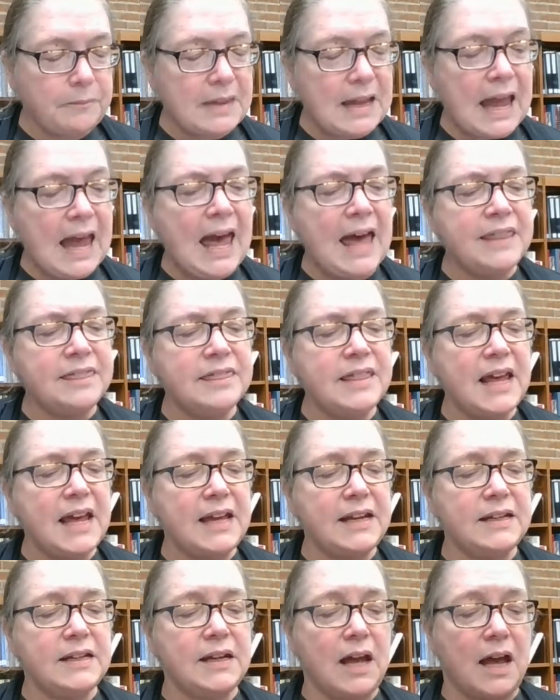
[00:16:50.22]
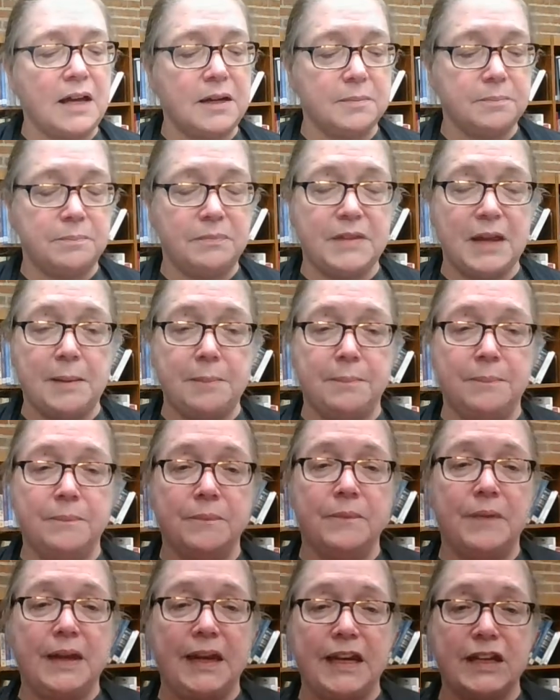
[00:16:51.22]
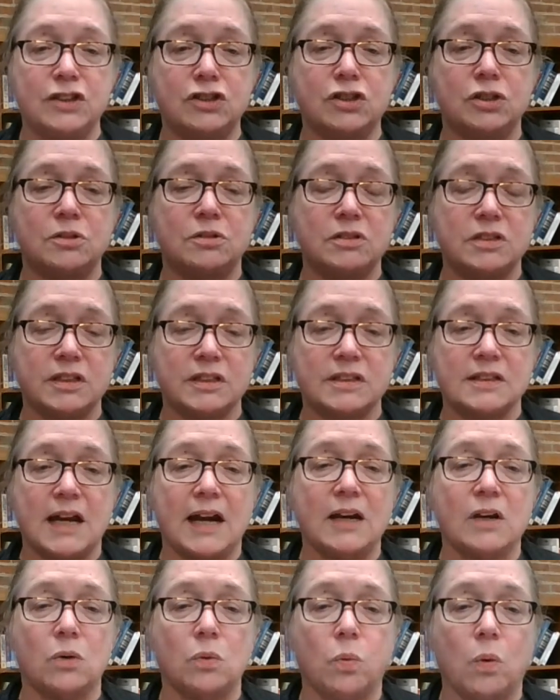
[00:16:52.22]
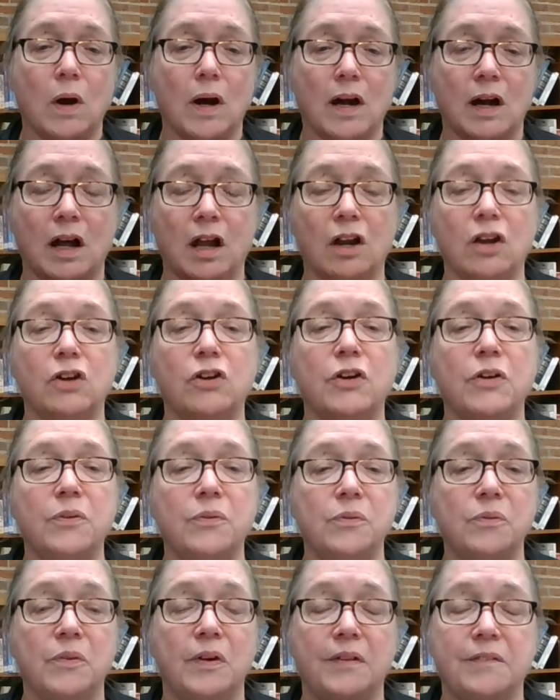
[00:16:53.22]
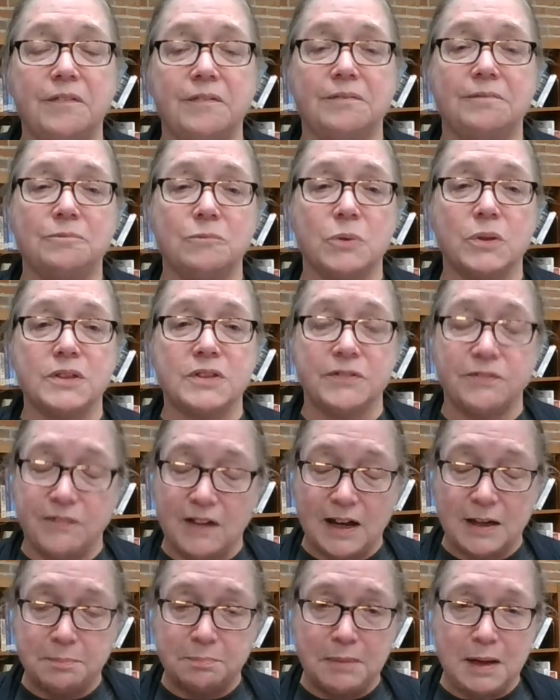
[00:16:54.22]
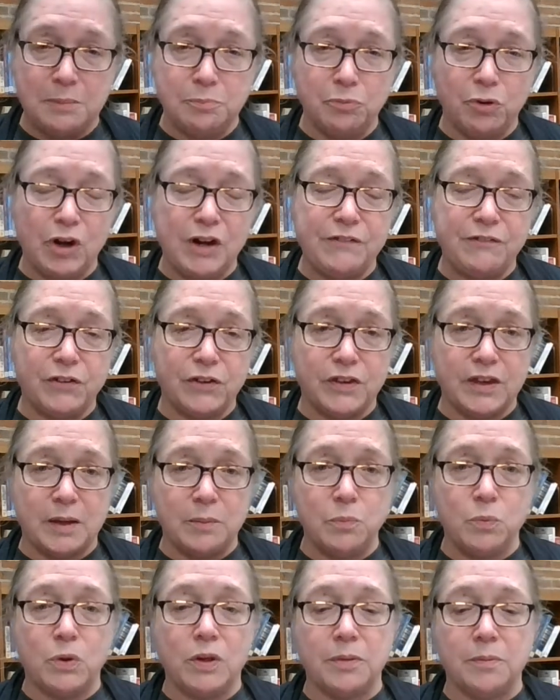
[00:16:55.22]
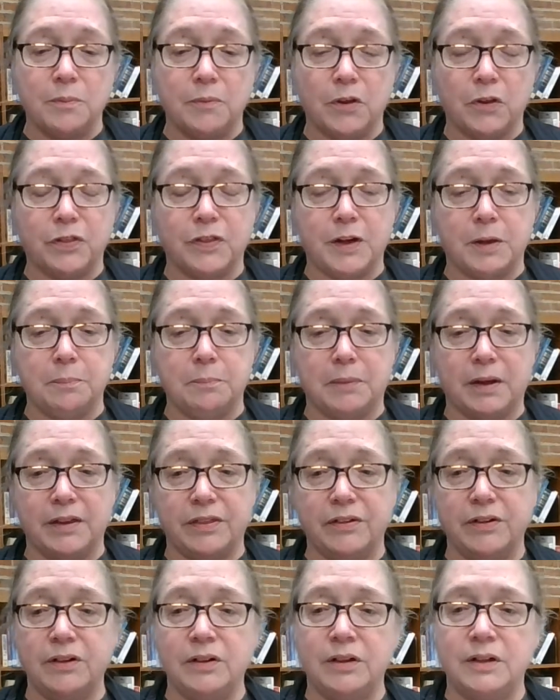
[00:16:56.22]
And then they each decided what color was a fond memory for them with their mother,